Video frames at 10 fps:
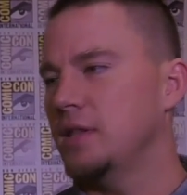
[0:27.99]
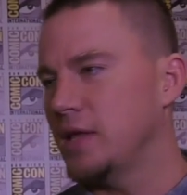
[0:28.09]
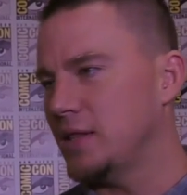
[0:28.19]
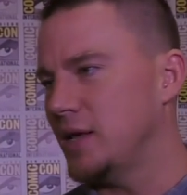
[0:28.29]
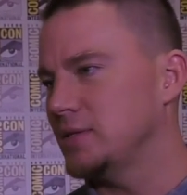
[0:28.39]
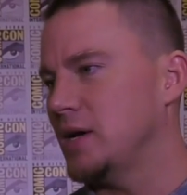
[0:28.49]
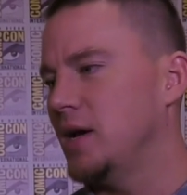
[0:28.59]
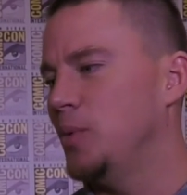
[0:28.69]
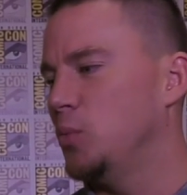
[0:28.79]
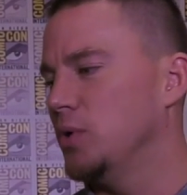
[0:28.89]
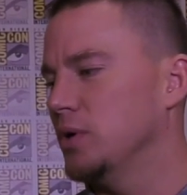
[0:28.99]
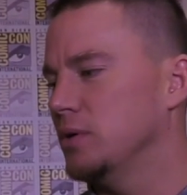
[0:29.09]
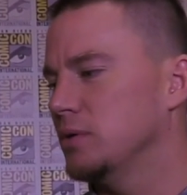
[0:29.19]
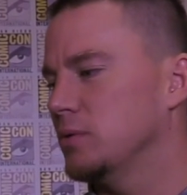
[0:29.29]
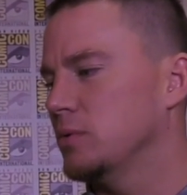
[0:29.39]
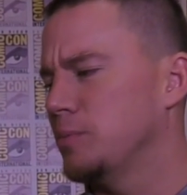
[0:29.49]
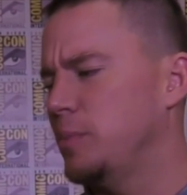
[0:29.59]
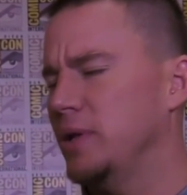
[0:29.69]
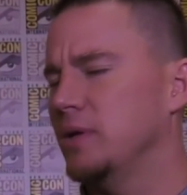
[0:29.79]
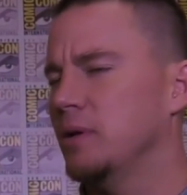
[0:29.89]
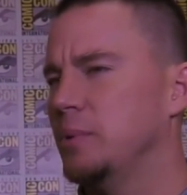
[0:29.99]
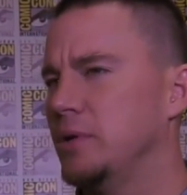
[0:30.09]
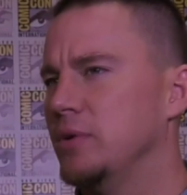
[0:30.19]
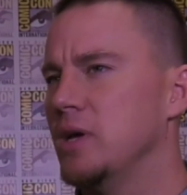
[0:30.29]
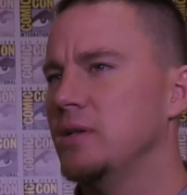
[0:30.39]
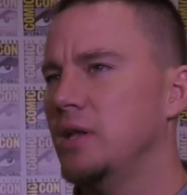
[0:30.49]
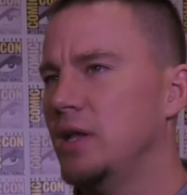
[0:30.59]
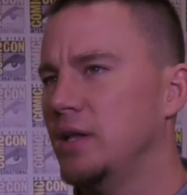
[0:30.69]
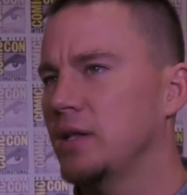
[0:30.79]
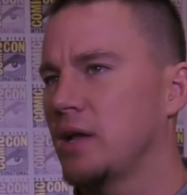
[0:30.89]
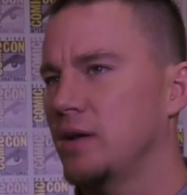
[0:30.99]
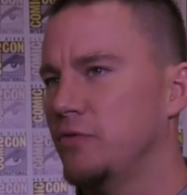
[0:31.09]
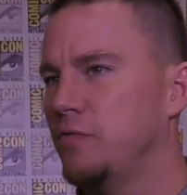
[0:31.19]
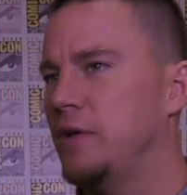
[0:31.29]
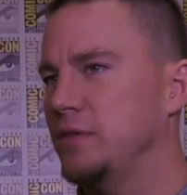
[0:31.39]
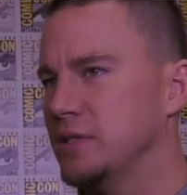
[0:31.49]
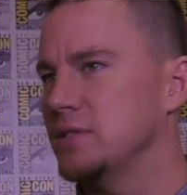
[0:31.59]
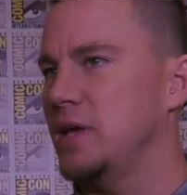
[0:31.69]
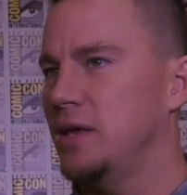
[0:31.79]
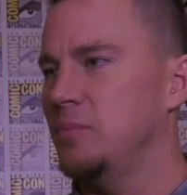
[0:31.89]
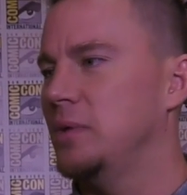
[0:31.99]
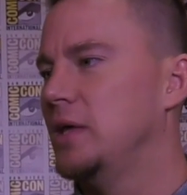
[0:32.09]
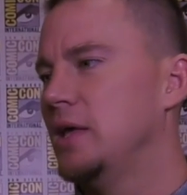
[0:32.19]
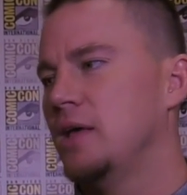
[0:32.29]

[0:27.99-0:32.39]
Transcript: at that time were a bit redundant and kind of felt the same. Yeah.